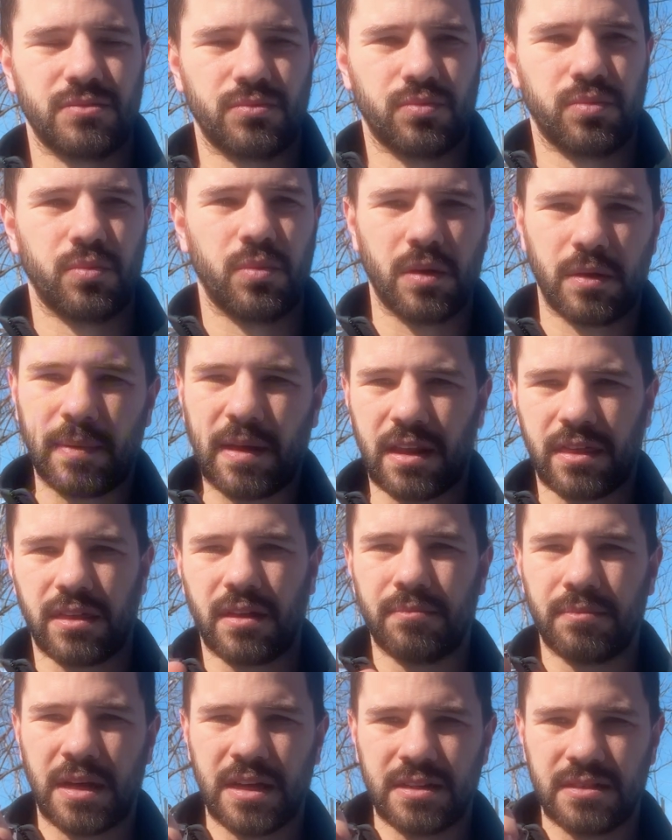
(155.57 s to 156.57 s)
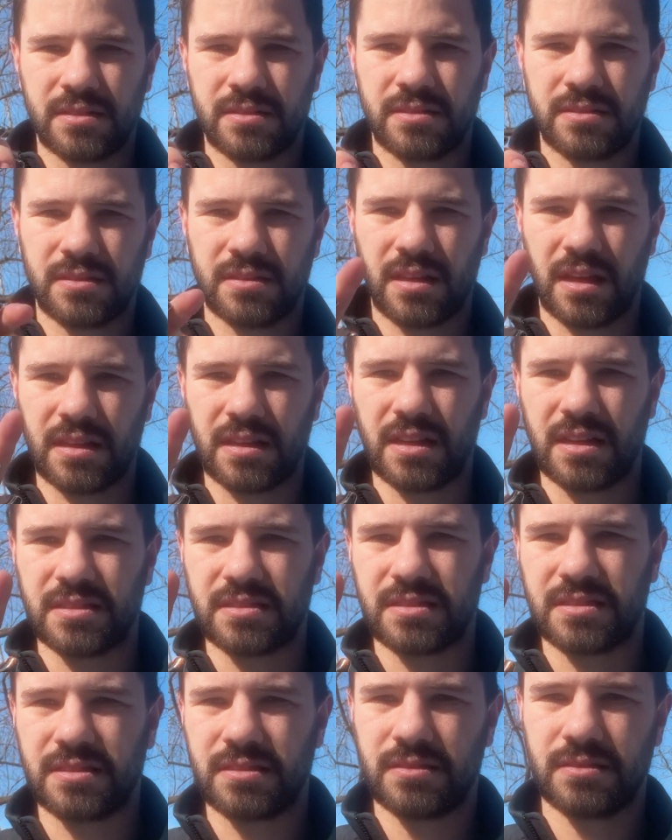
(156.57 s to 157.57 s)
what about a thumb button like
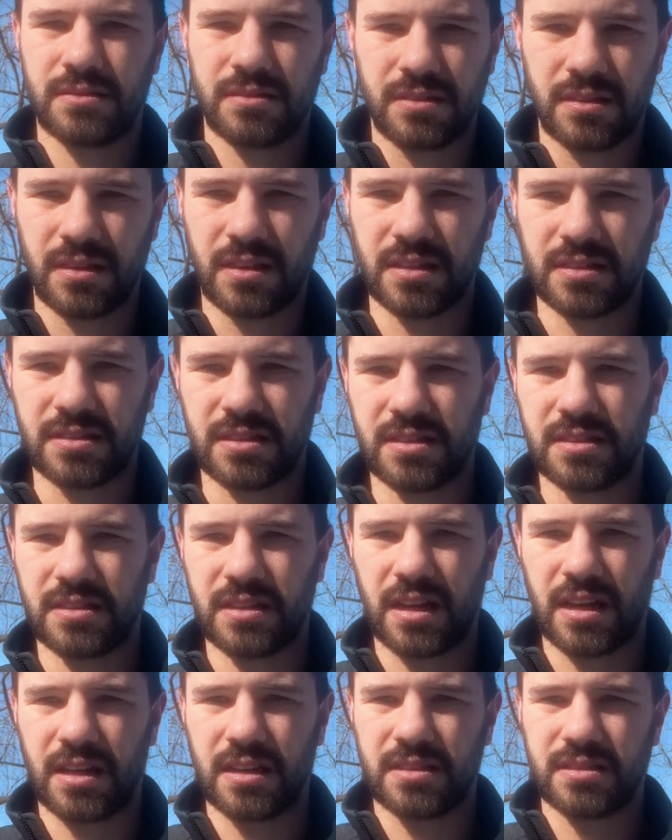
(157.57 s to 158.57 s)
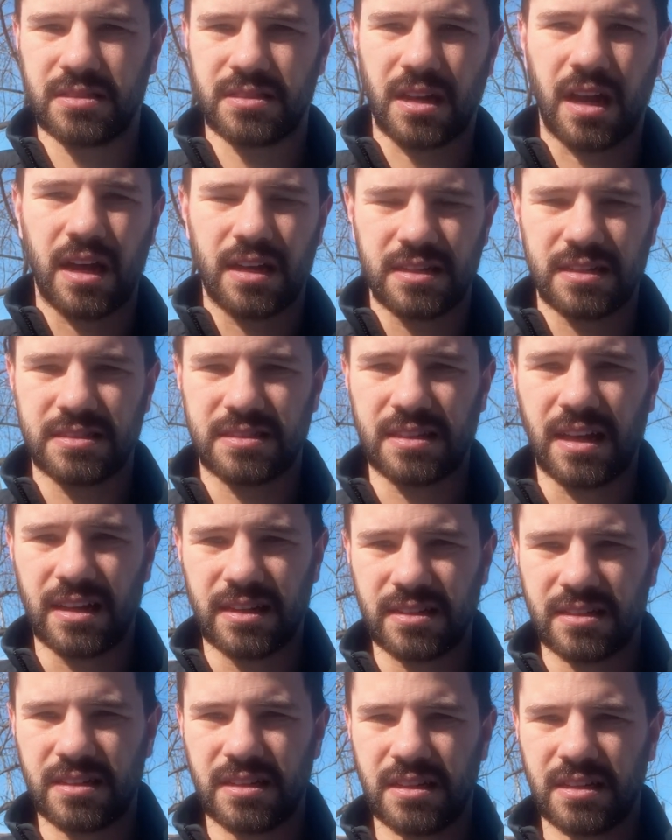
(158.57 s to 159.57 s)
this? This is a Scott
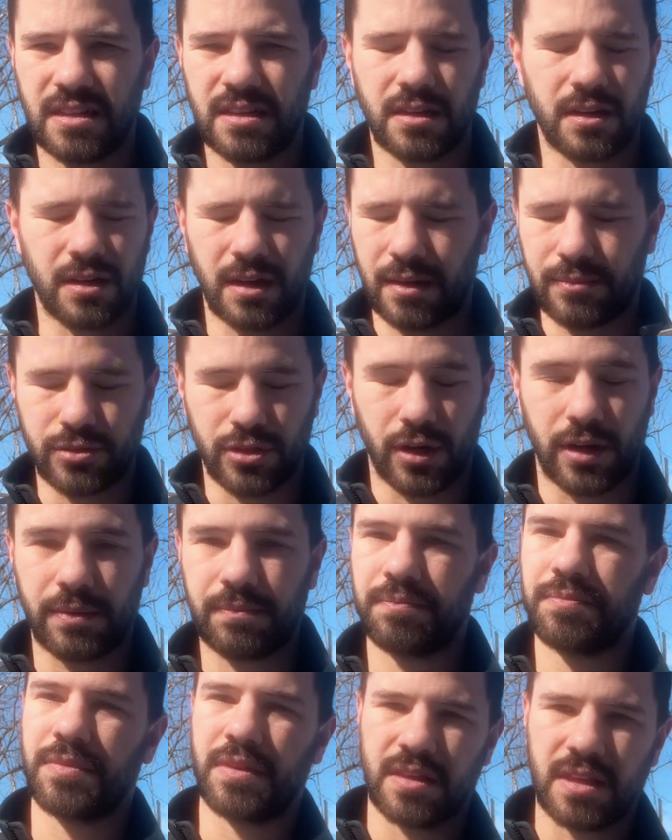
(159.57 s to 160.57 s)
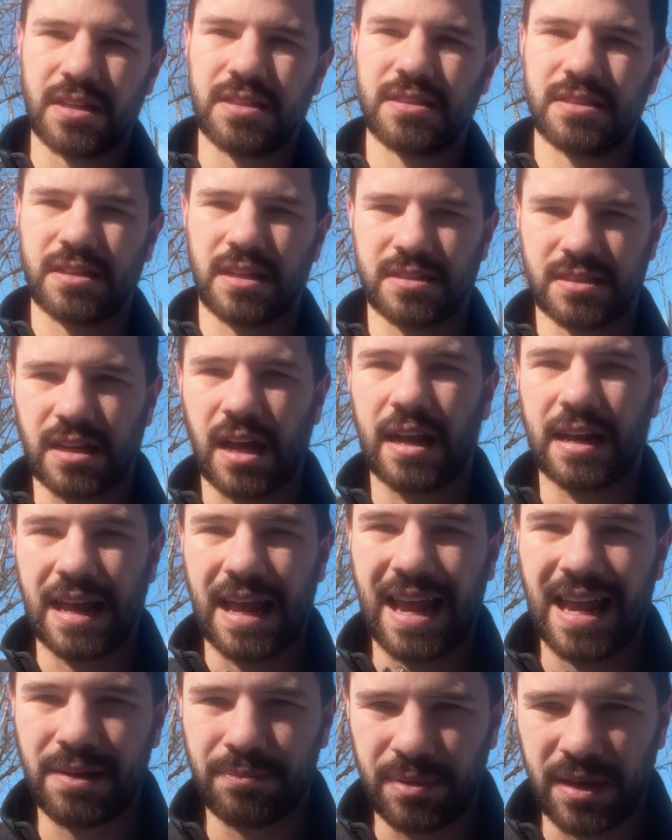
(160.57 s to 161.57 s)
Ascent, this is a Scott
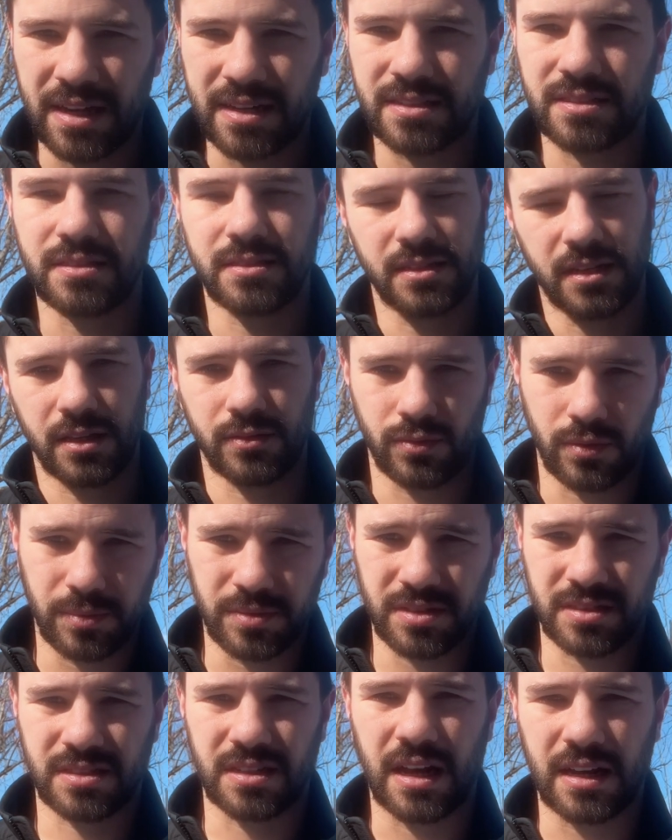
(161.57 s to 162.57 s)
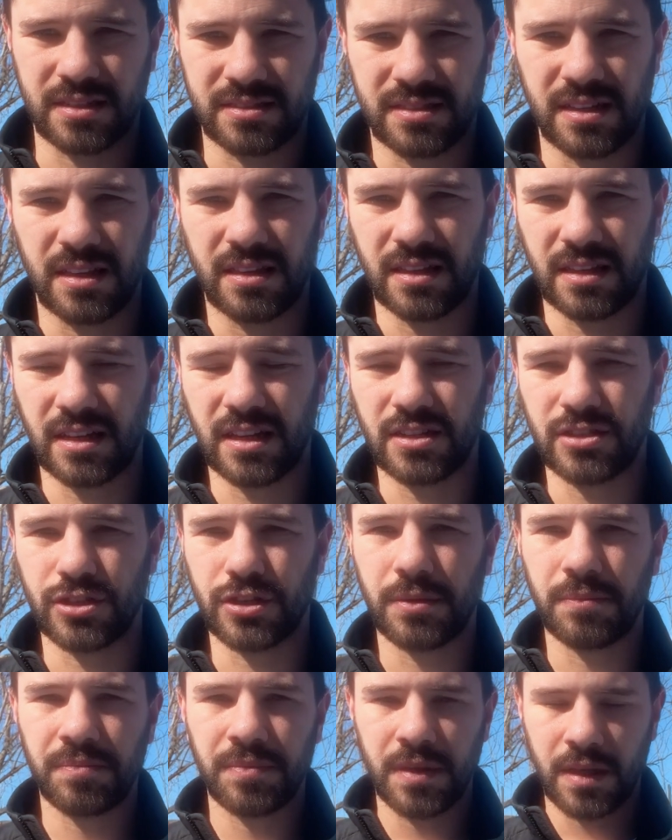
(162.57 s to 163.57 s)
Apex. The other one was a Scott Ascent, the hinge.
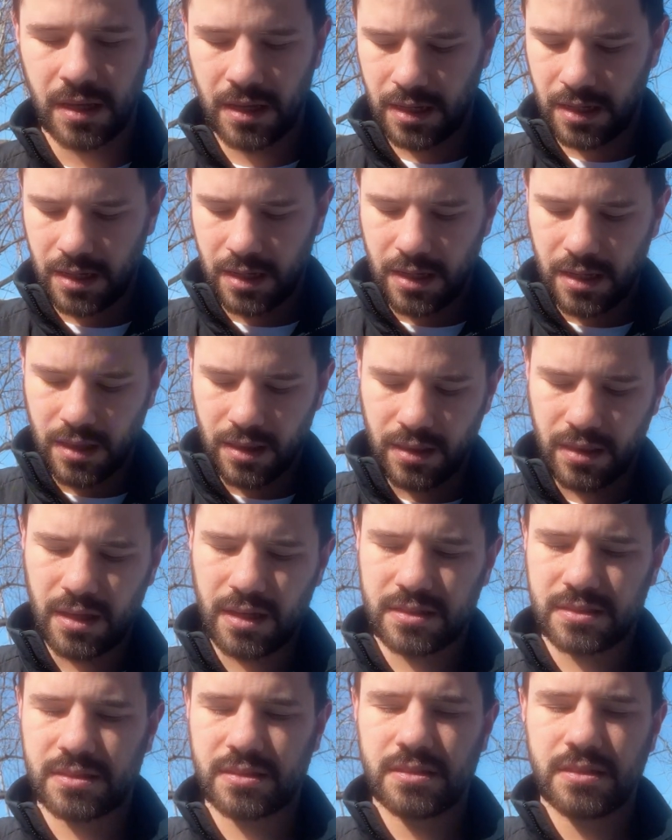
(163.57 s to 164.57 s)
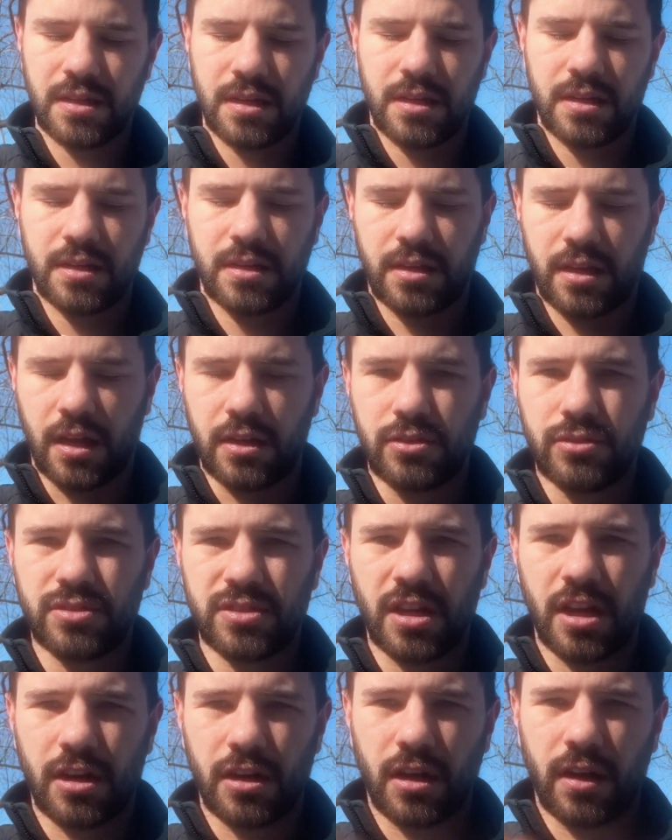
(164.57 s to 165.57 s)
This, can you
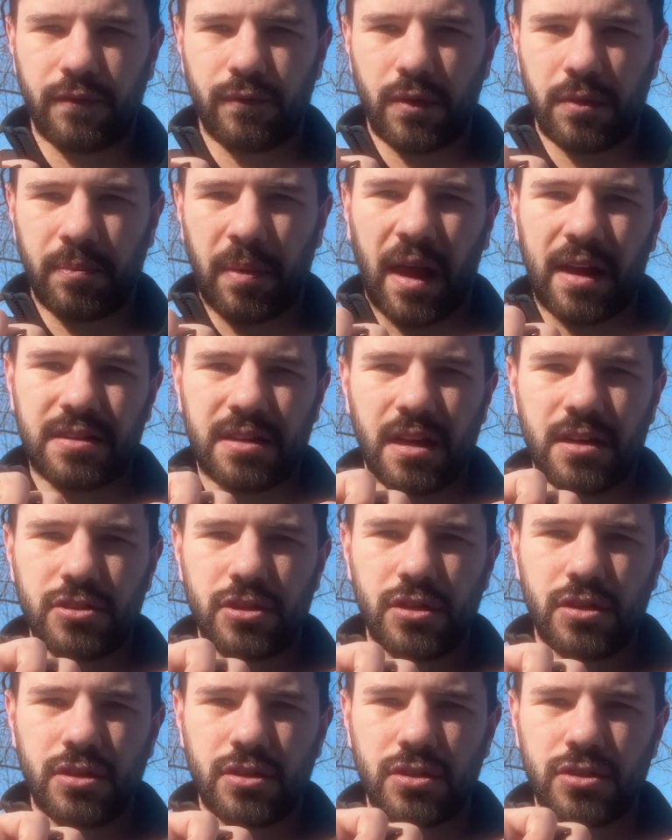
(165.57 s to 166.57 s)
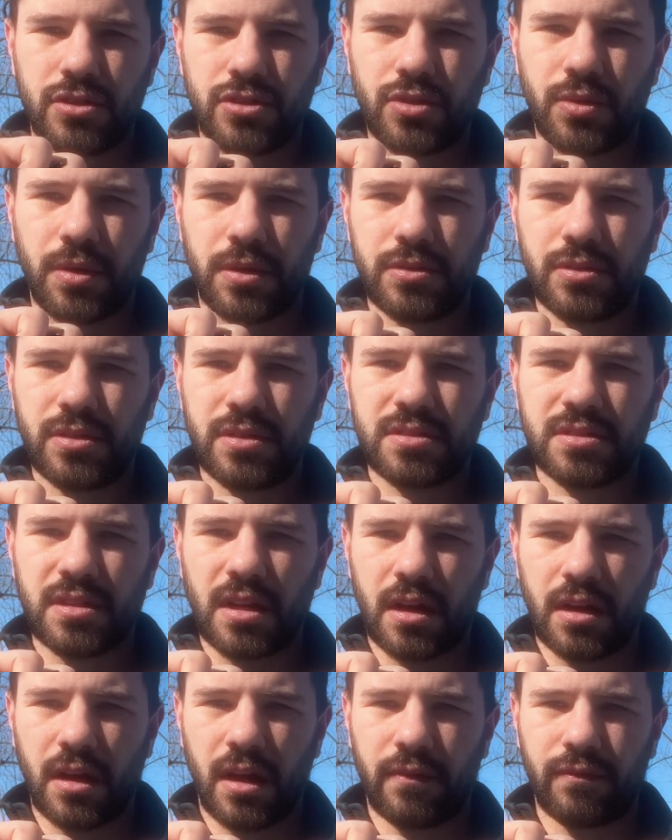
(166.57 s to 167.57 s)
set it off with back tension? Sure, you can
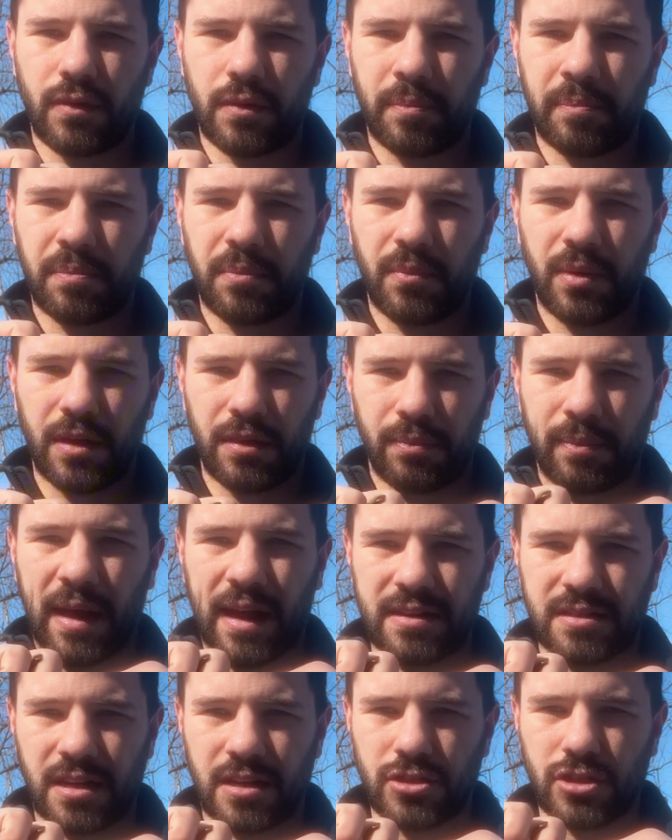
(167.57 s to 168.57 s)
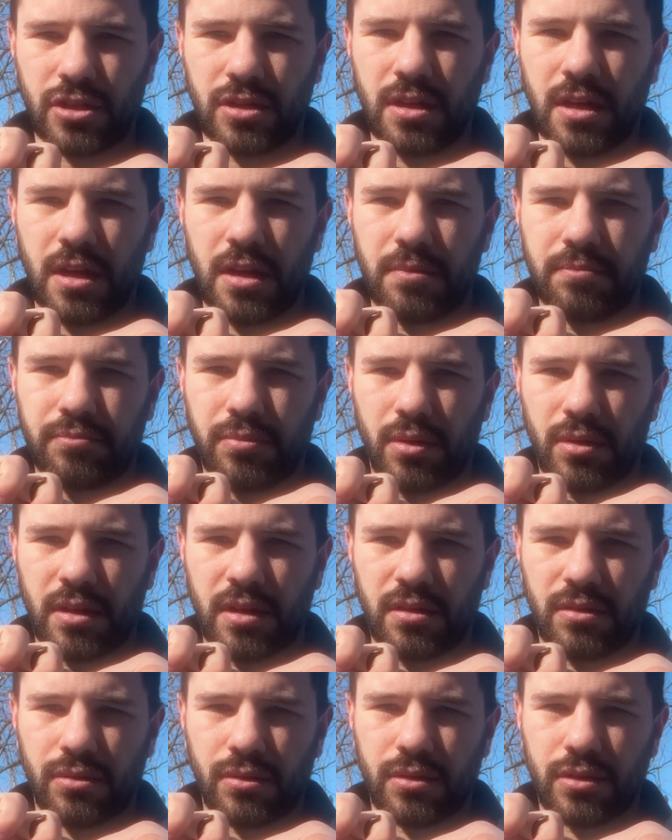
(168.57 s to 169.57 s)
set it off with back tension,
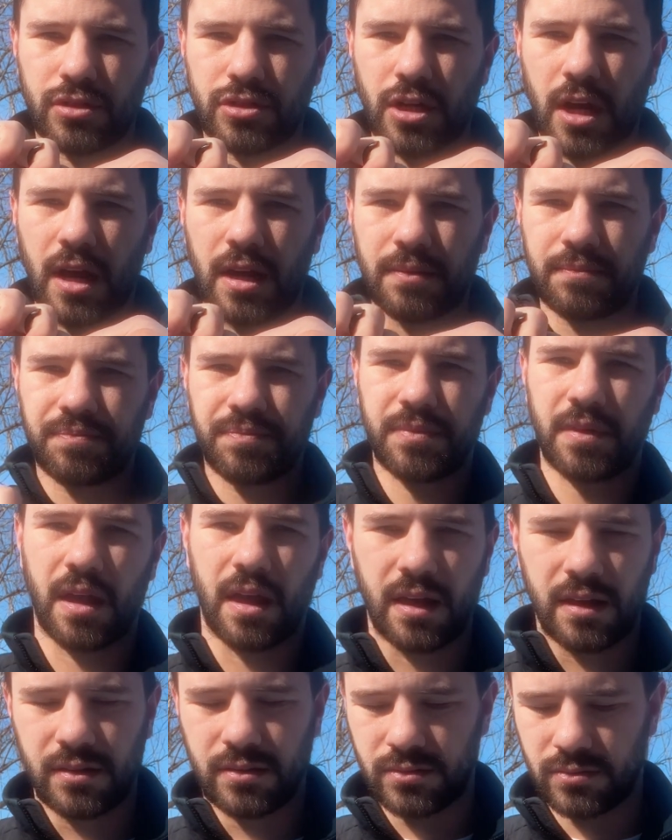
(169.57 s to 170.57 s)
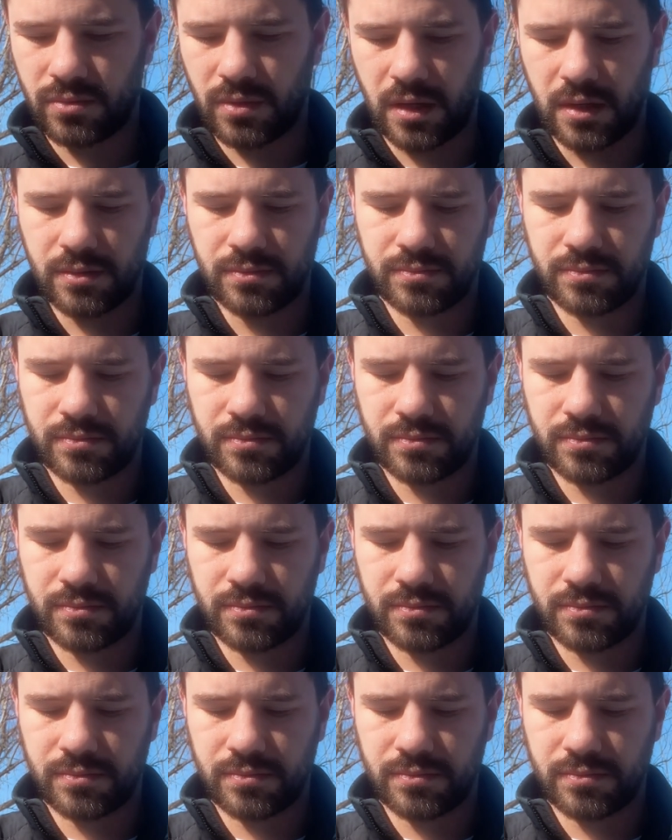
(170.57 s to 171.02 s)
pulling through your shot, and, well,